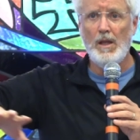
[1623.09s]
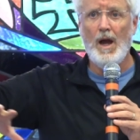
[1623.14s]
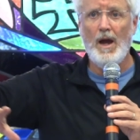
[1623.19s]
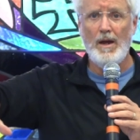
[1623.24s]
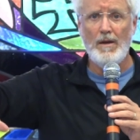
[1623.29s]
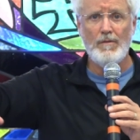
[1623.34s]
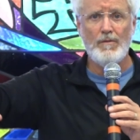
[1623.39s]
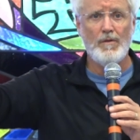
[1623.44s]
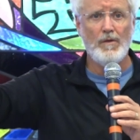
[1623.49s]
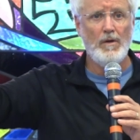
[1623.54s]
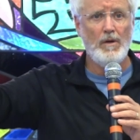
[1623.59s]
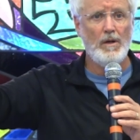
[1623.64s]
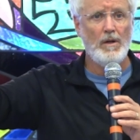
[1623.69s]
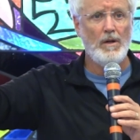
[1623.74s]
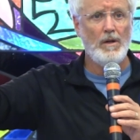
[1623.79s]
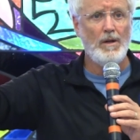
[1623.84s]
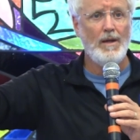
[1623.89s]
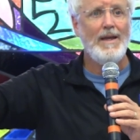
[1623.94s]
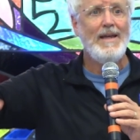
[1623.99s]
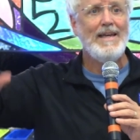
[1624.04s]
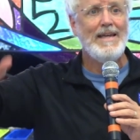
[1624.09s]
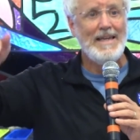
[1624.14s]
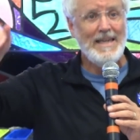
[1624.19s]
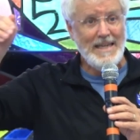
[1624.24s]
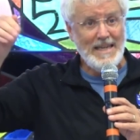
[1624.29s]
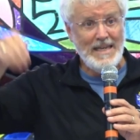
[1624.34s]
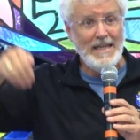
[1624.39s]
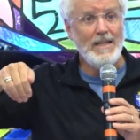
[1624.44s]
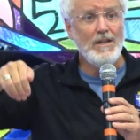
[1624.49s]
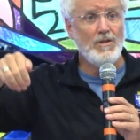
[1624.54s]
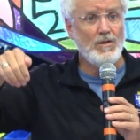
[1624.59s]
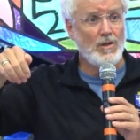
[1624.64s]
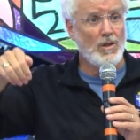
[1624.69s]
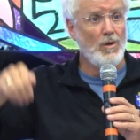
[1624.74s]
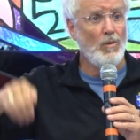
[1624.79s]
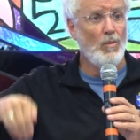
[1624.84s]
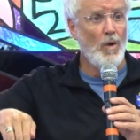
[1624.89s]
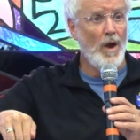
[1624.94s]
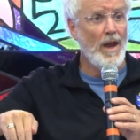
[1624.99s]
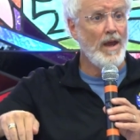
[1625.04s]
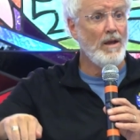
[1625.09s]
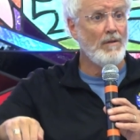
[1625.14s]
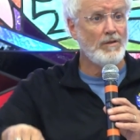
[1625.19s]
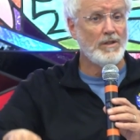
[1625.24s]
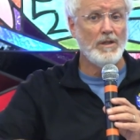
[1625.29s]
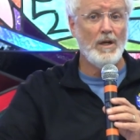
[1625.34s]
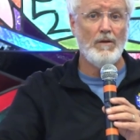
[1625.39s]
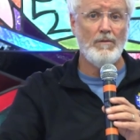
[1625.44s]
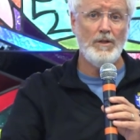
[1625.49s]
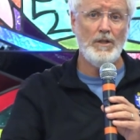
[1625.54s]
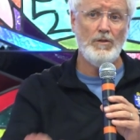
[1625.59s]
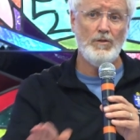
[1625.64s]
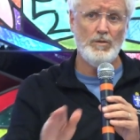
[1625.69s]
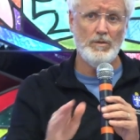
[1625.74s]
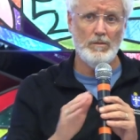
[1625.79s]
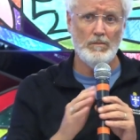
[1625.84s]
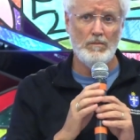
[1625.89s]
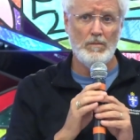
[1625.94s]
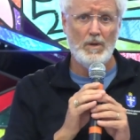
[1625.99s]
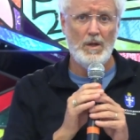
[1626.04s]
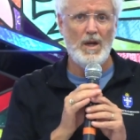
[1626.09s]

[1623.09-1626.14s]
life, is the way of salvation.